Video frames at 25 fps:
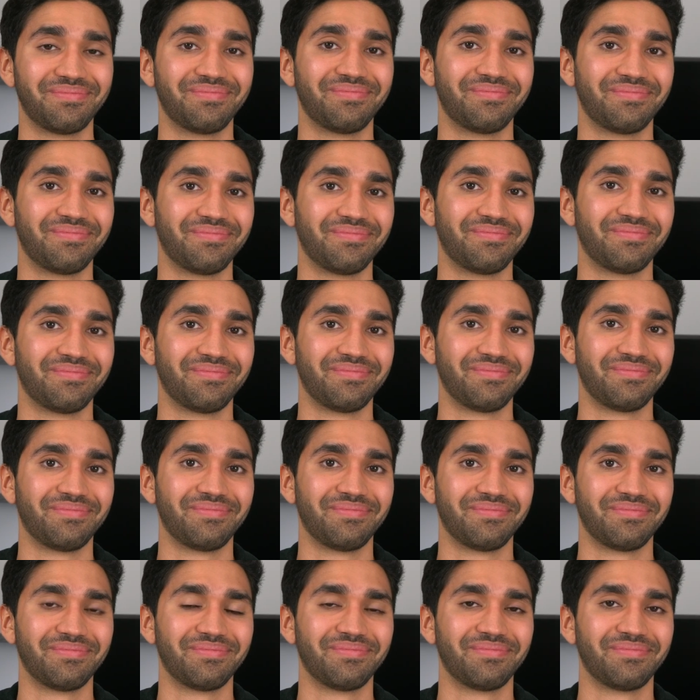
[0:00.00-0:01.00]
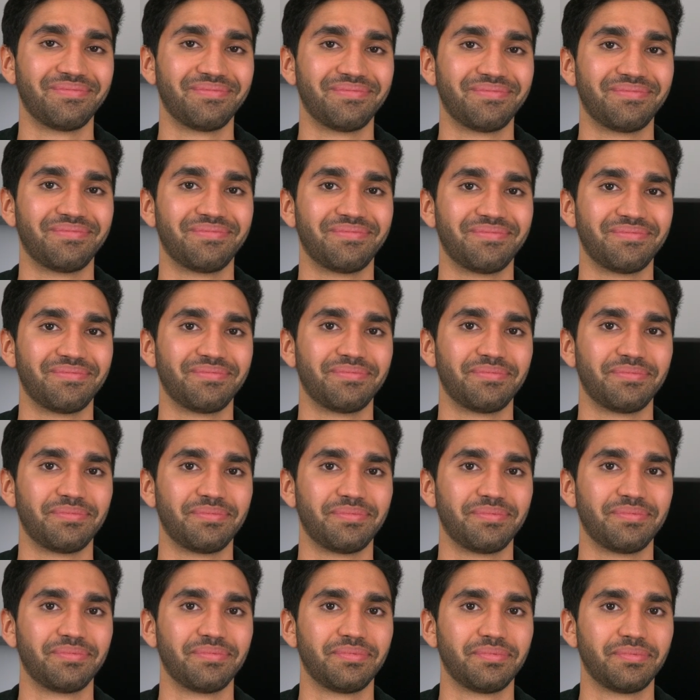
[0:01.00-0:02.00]

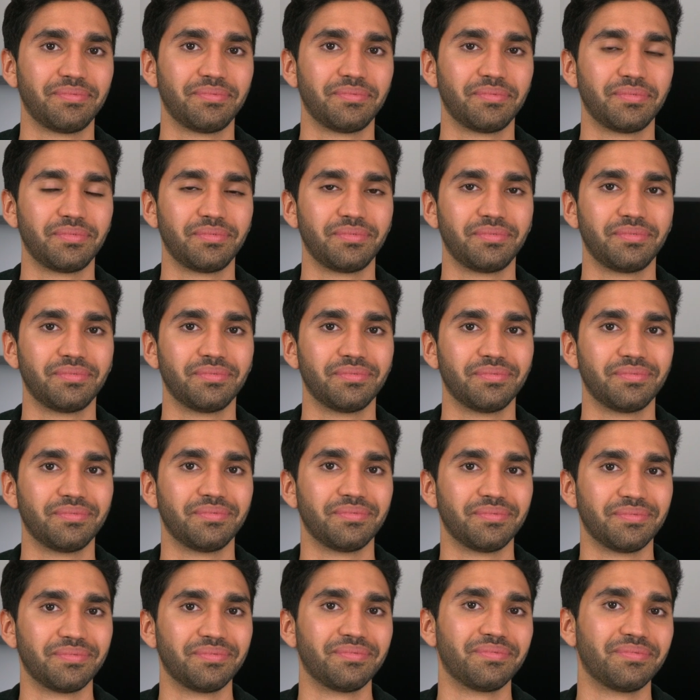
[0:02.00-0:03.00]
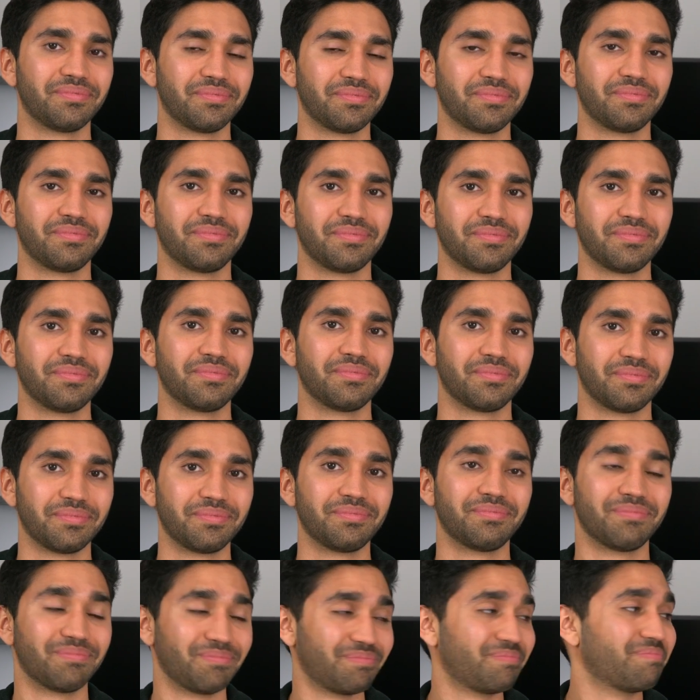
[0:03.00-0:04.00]

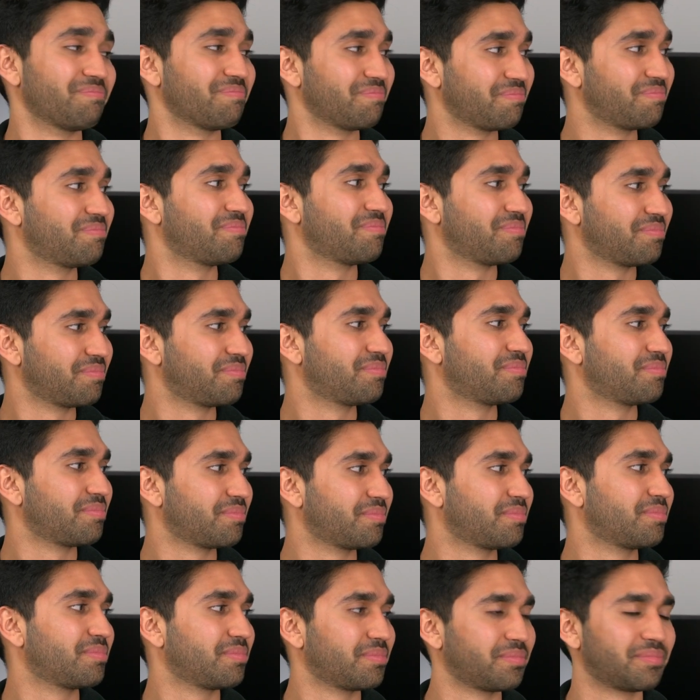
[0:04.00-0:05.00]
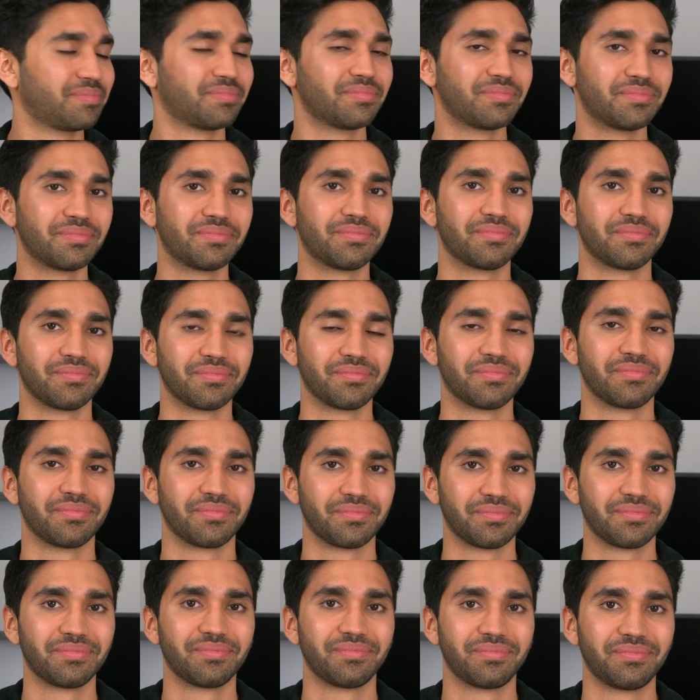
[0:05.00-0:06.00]

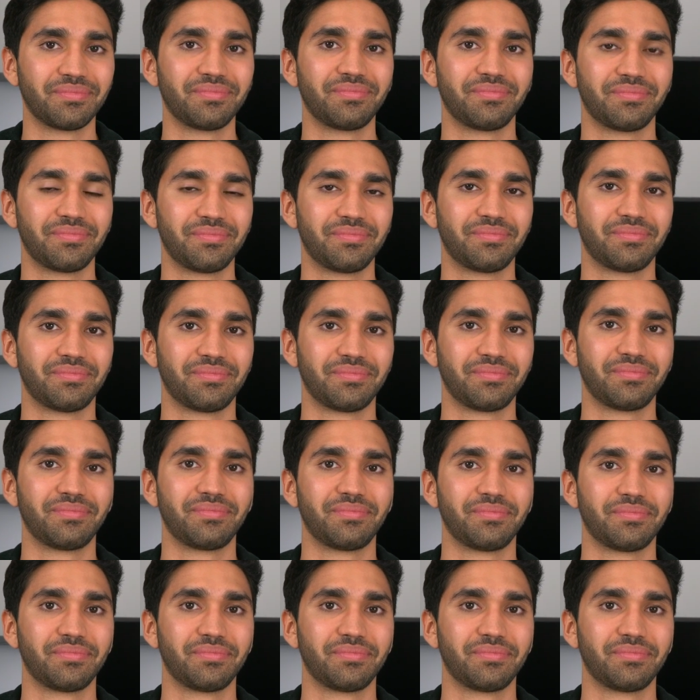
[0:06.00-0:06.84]
This person isn't speaking.